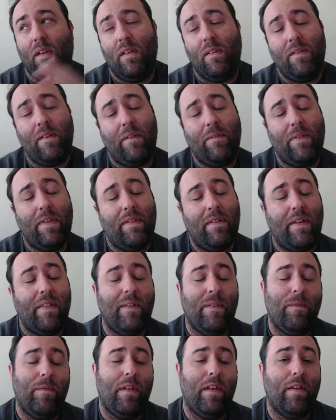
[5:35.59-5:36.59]
So if you like
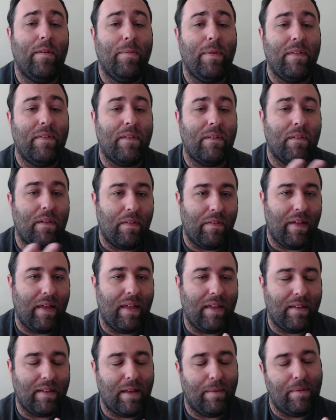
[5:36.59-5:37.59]
this video, please go to
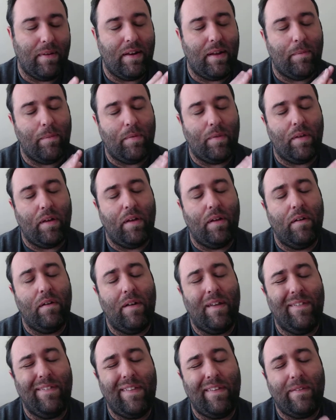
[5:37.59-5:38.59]
like, comment down below,
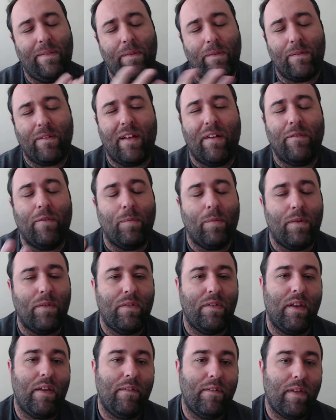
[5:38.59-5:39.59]
and then subscribe for more
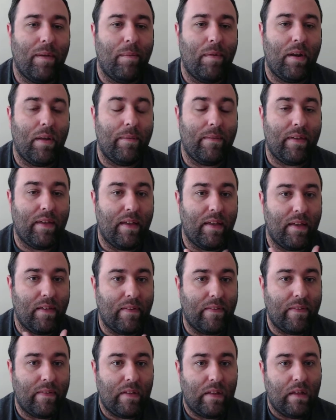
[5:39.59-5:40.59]
stuff coming up
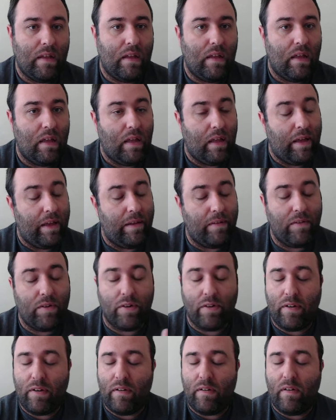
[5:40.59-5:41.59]
because I'm
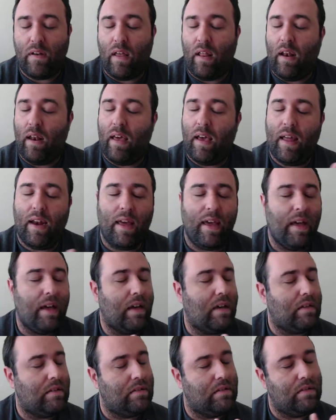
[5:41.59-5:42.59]
turning a lot
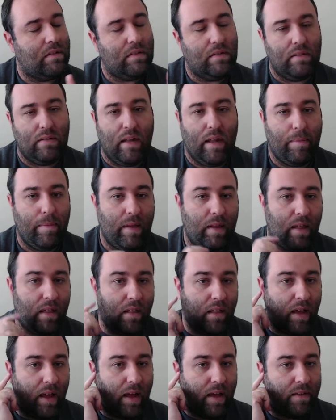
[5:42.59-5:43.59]
out. I mean a
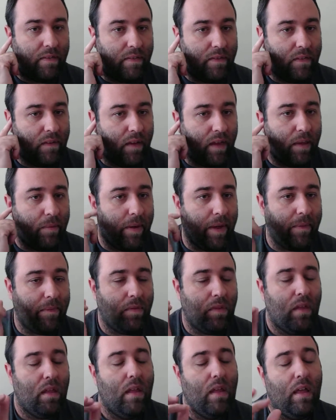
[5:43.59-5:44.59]
lot. So anyway,
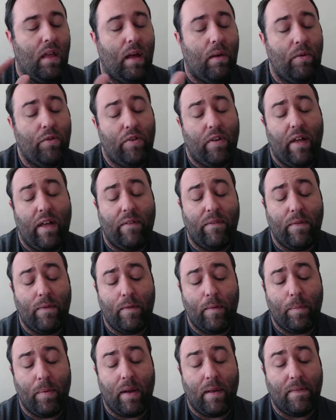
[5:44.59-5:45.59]
I wish y'all have a
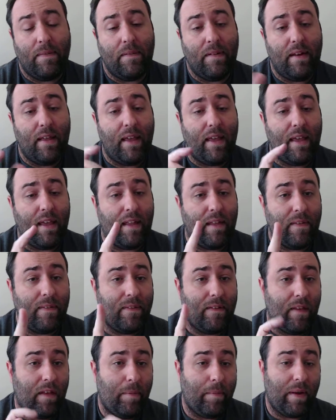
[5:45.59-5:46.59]
super awesome day, and I'll
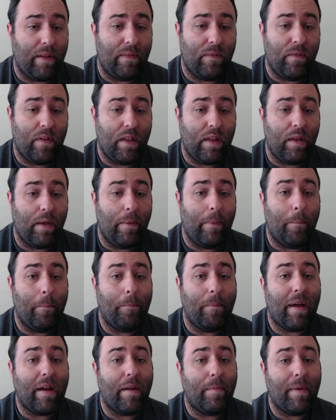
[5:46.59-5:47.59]
see y'all next video.
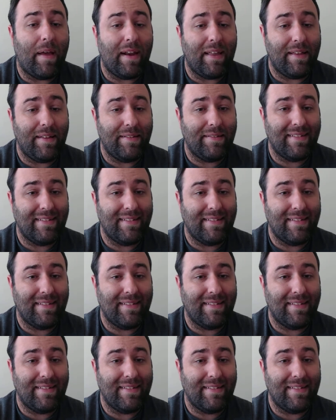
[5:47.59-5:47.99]
Bye, everybody.